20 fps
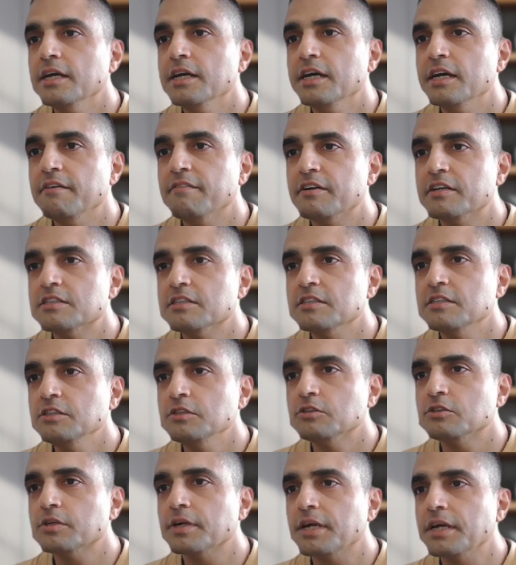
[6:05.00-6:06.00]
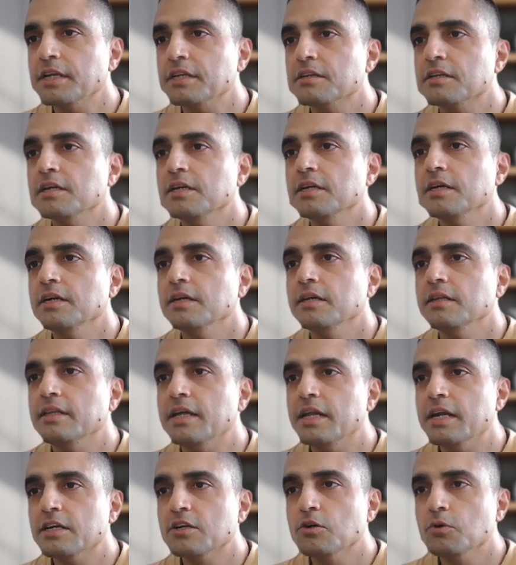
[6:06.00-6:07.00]
If it is a new ticket,
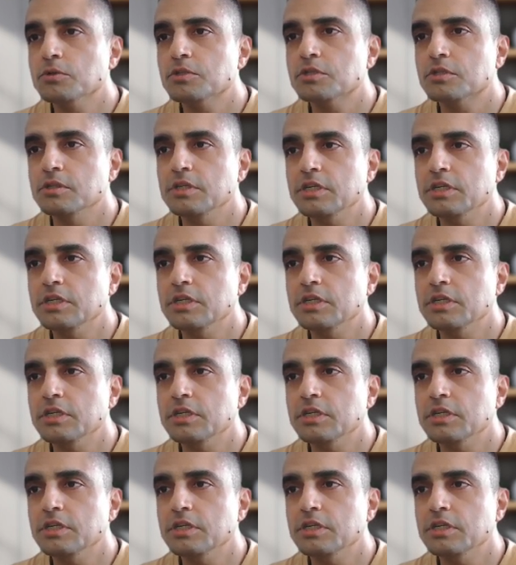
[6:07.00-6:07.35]
then it goes to